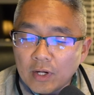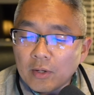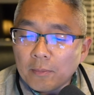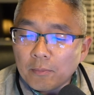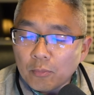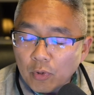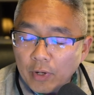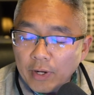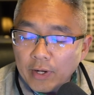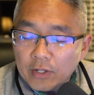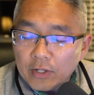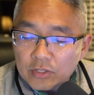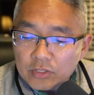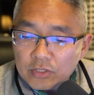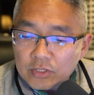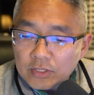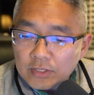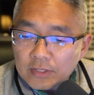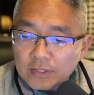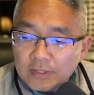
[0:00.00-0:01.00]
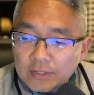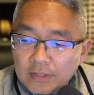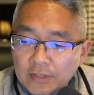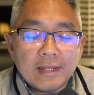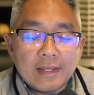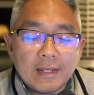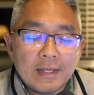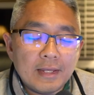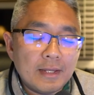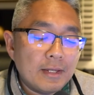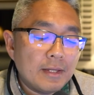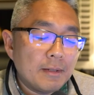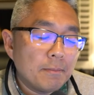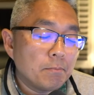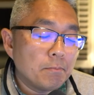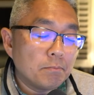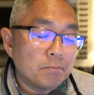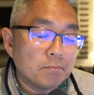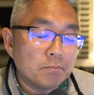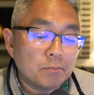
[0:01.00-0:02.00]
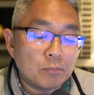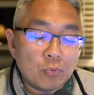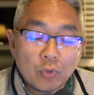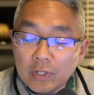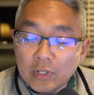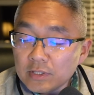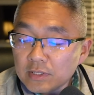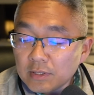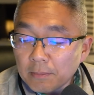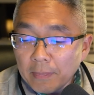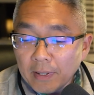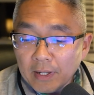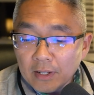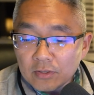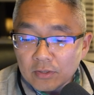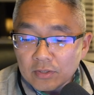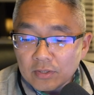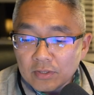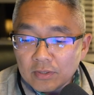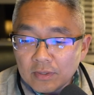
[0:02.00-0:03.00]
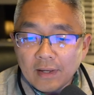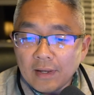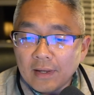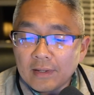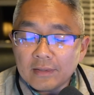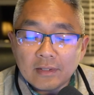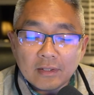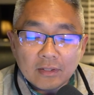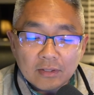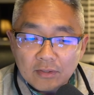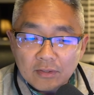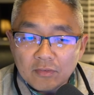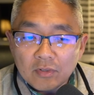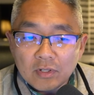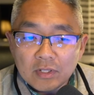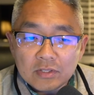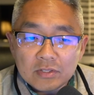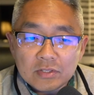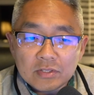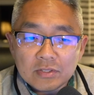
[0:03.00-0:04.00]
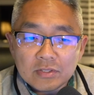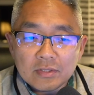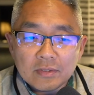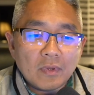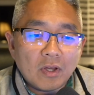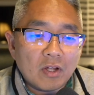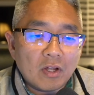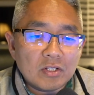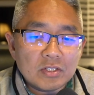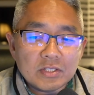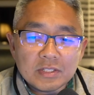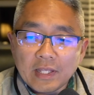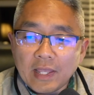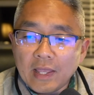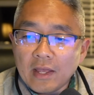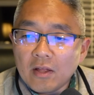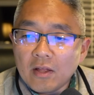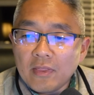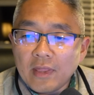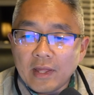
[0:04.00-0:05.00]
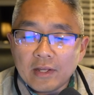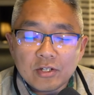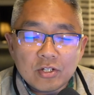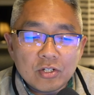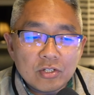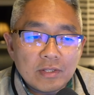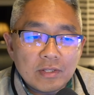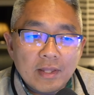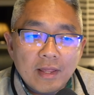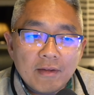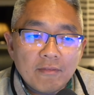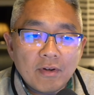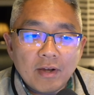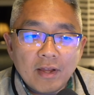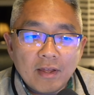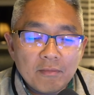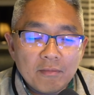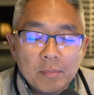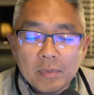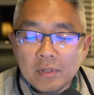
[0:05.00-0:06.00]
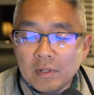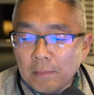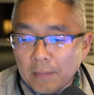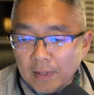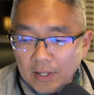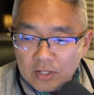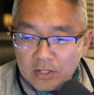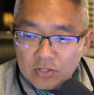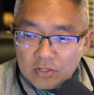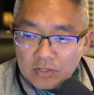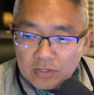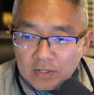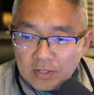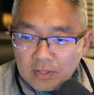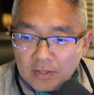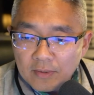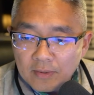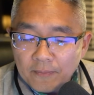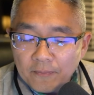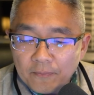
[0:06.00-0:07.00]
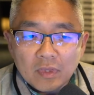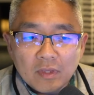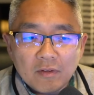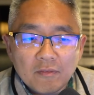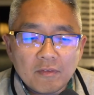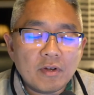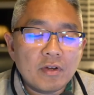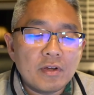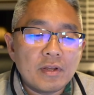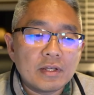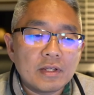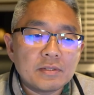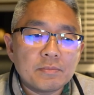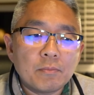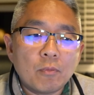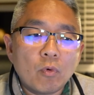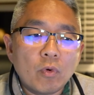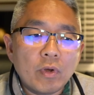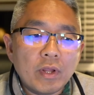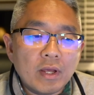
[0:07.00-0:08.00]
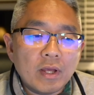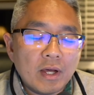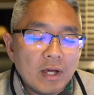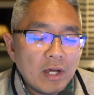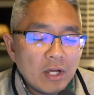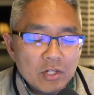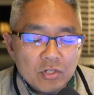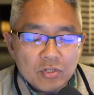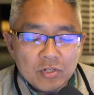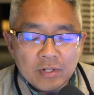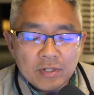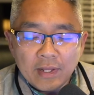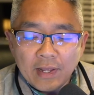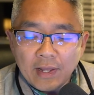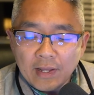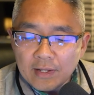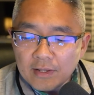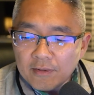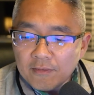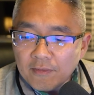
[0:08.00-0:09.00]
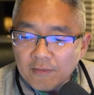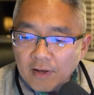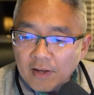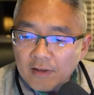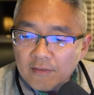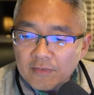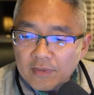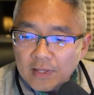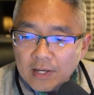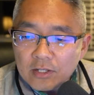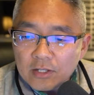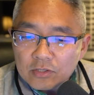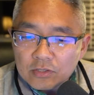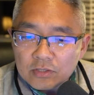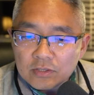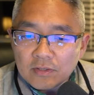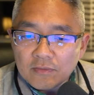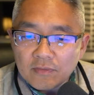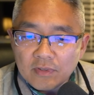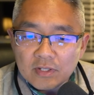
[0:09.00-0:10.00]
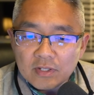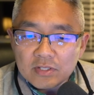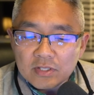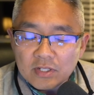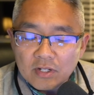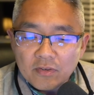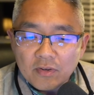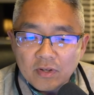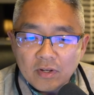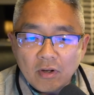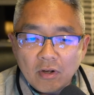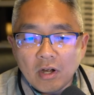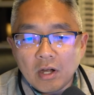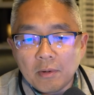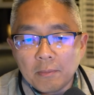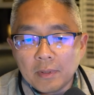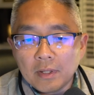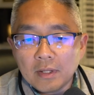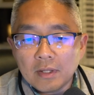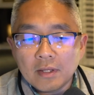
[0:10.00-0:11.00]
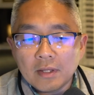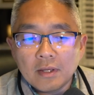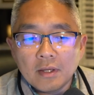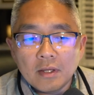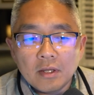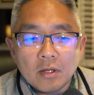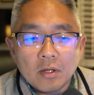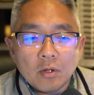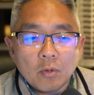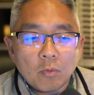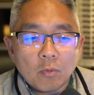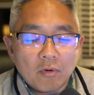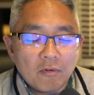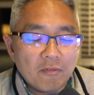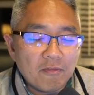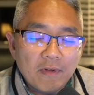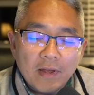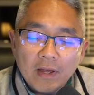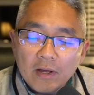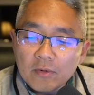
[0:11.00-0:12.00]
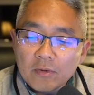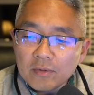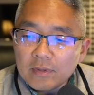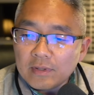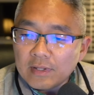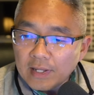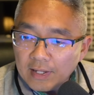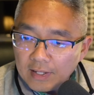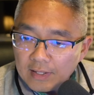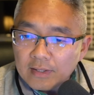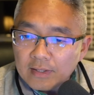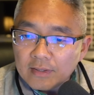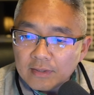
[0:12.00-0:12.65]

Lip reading: prayers. He brings about a deliverance on a scale that could never have been imagined. The very next morning, 185,000 of the Assyrian army were found dead,